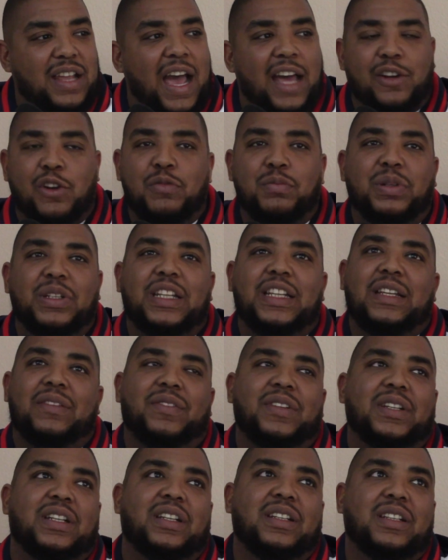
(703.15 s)
I don't believe
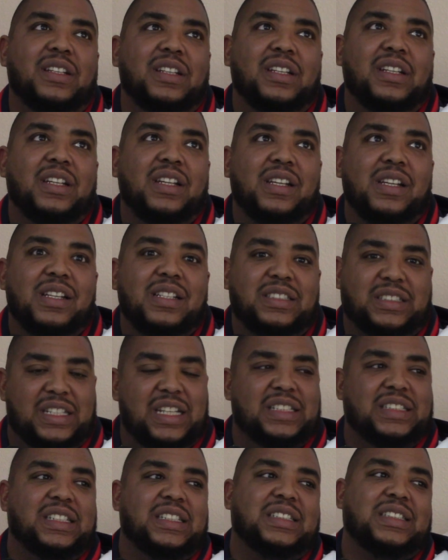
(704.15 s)
in the
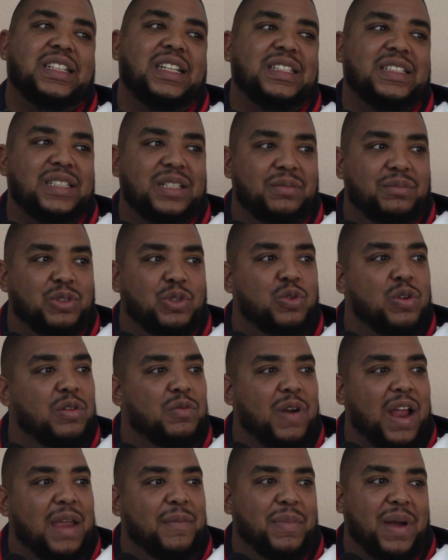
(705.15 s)
justice system doing
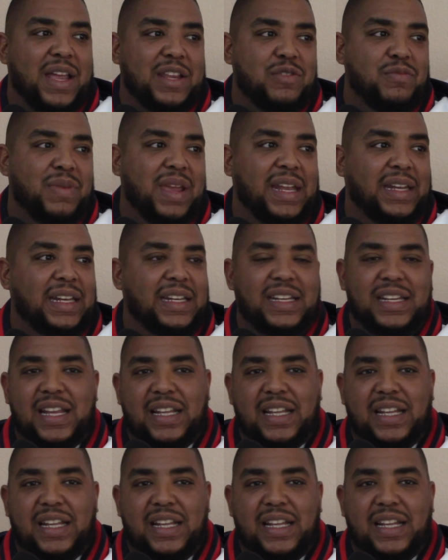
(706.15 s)
right by humanity.